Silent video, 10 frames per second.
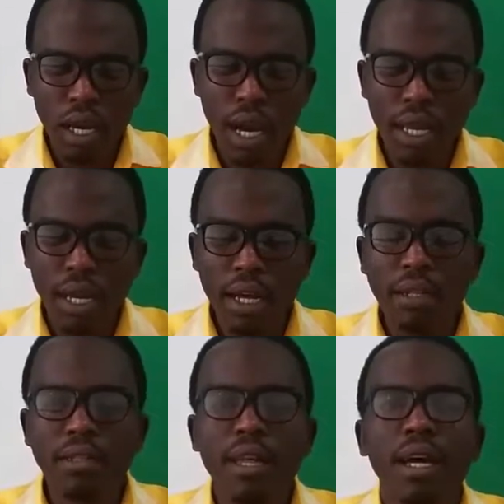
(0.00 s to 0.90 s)
I
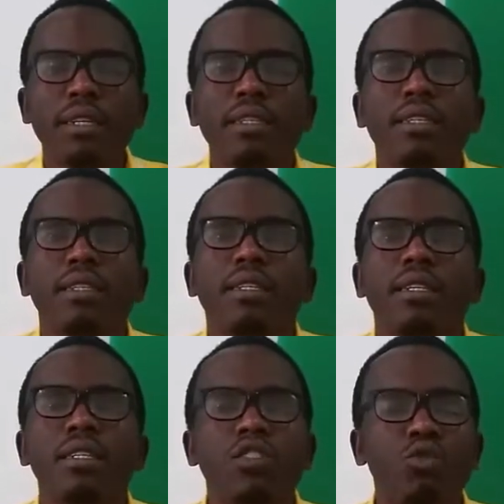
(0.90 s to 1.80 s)
learned that
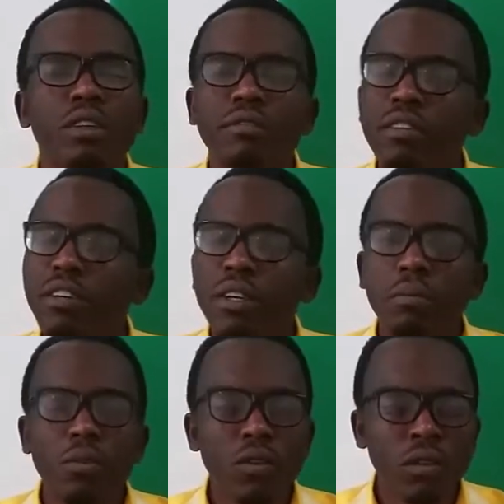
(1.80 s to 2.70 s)
it's really very
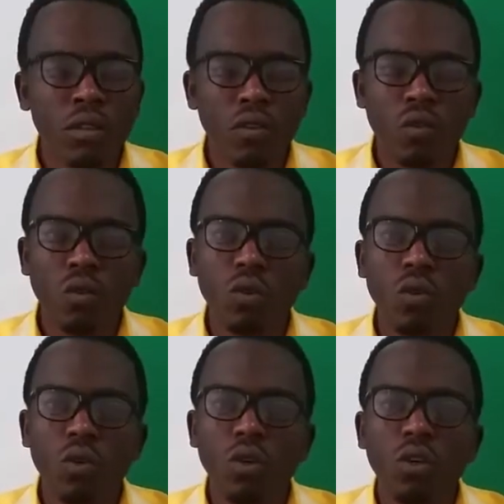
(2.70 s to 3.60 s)
important
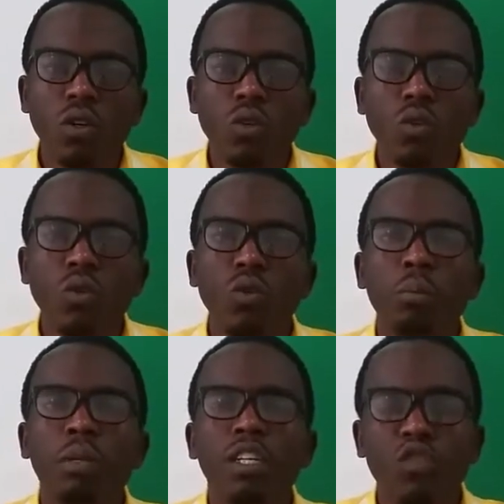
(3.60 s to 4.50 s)
to
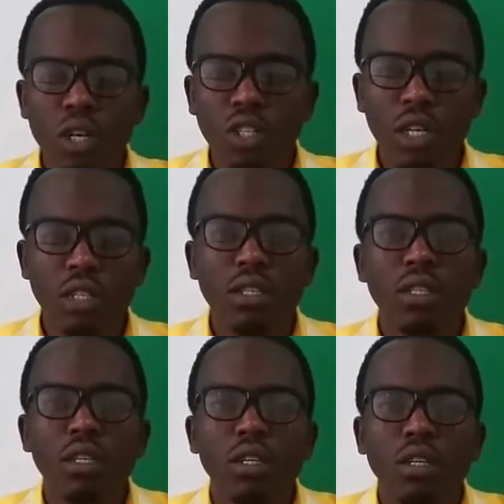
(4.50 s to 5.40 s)
be gracious,
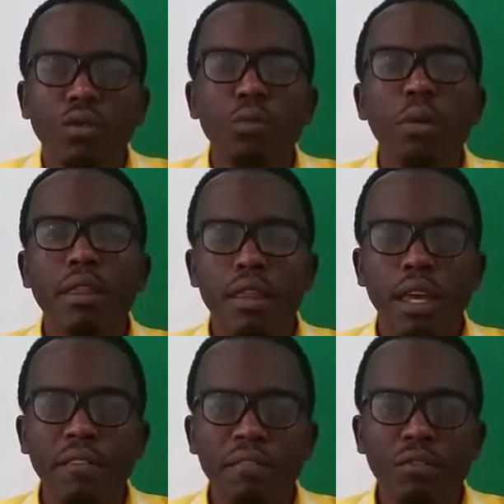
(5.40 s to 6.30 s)
to be
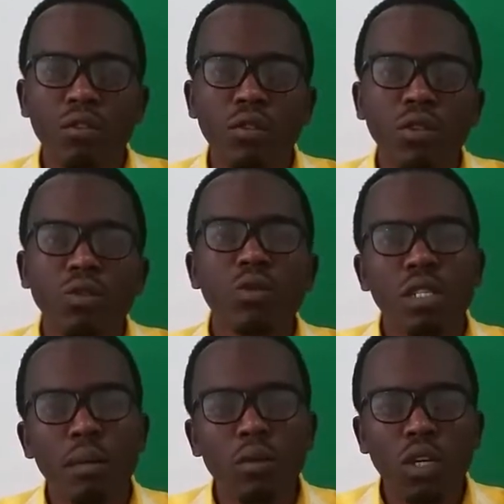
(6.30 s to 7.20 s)
thankful to
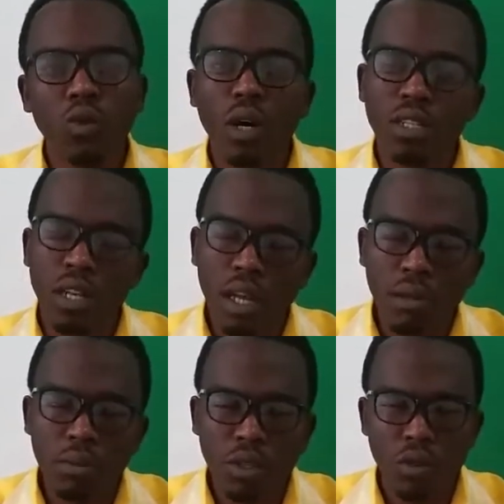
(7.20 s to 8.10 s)
someone who has
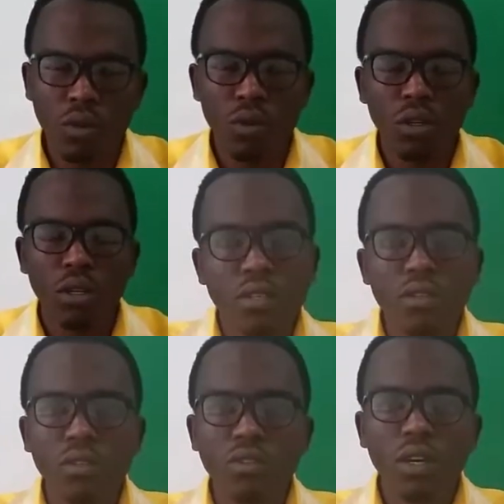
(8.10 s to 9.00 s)
helped you.
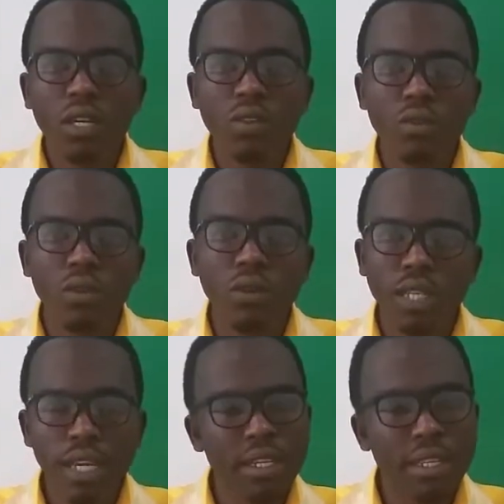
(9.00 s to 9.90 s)
So trying to
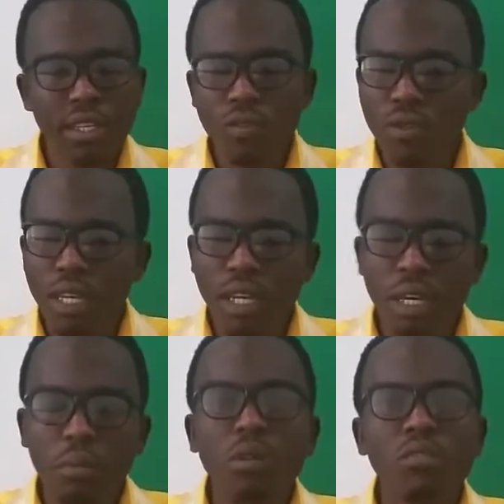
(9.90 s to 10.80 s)
connect this to
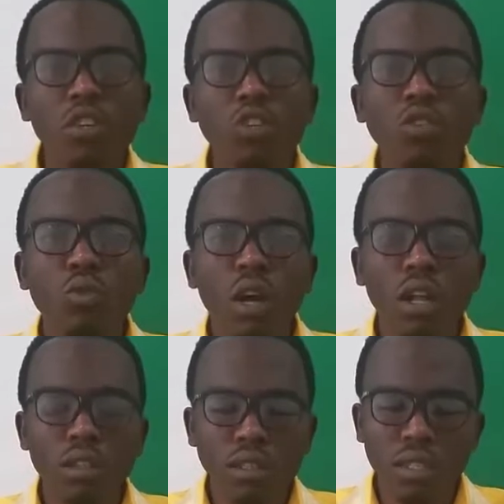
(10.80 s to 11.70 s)
the professional
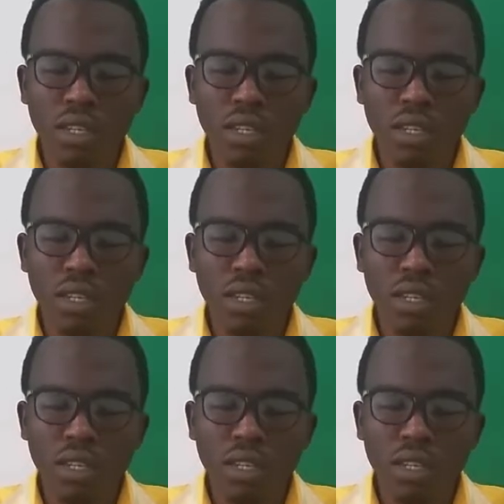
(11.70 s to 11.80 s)
world,